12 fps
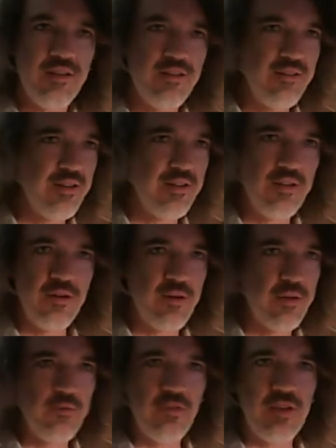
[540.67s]
it, like
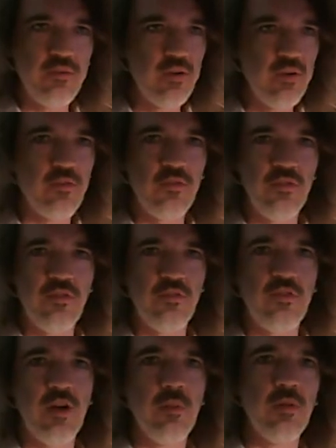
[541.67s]
I was having all sorts of
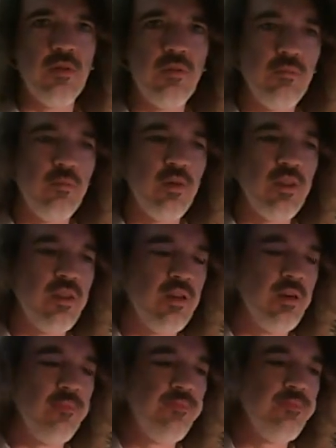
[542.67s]
trouble with
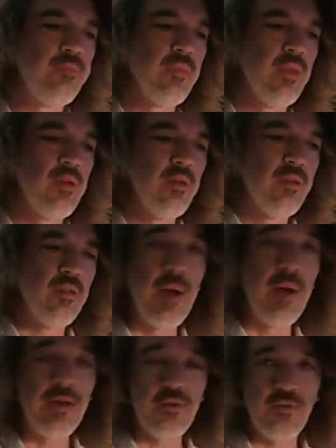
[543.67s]
the
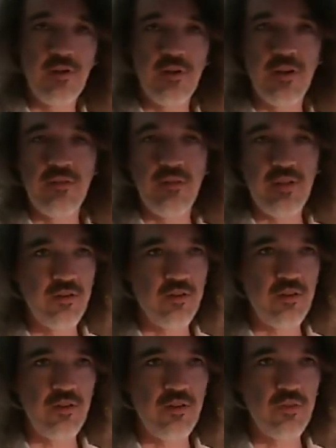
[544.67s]
microphone and everything, and
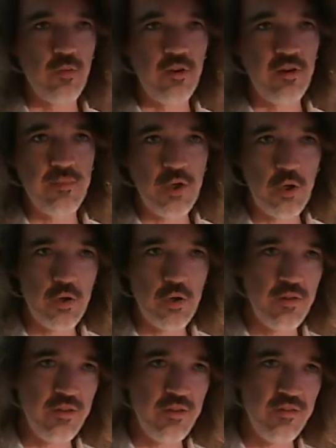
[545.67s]
so I just wanted to make
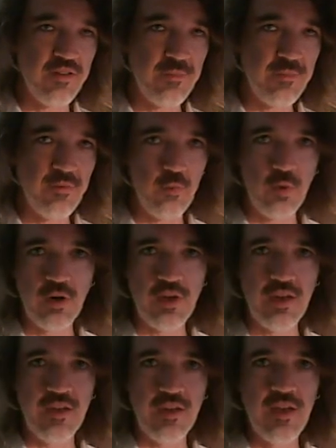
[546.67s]
sure that this time it was
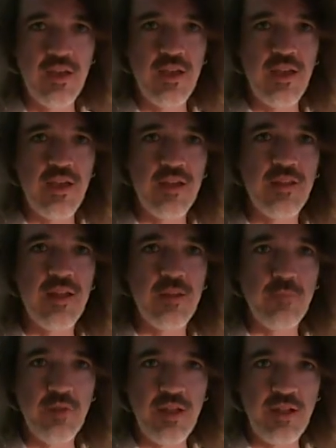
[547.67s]
working. And then
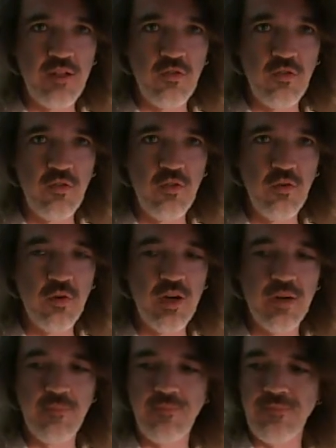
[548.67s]
I'm planning to
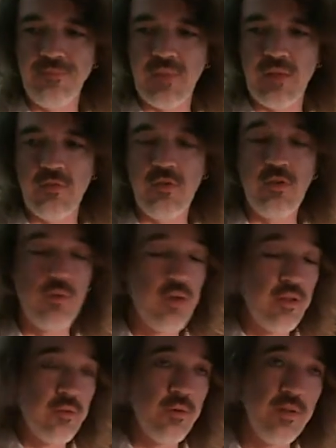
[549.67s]
do
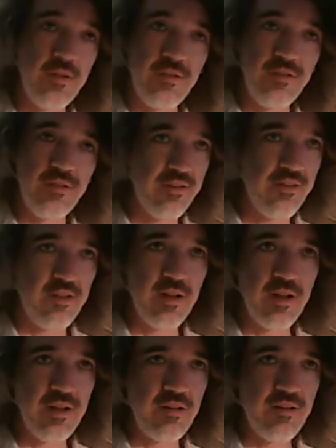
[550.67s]
another one of these things
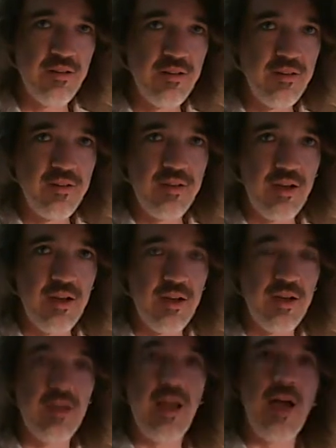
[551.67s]
tonight
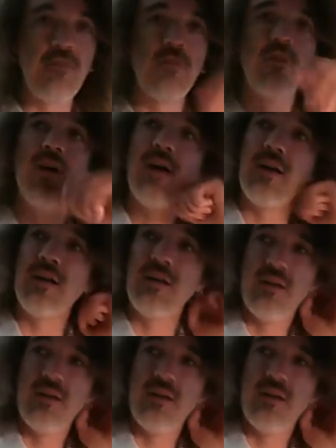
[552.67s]
after I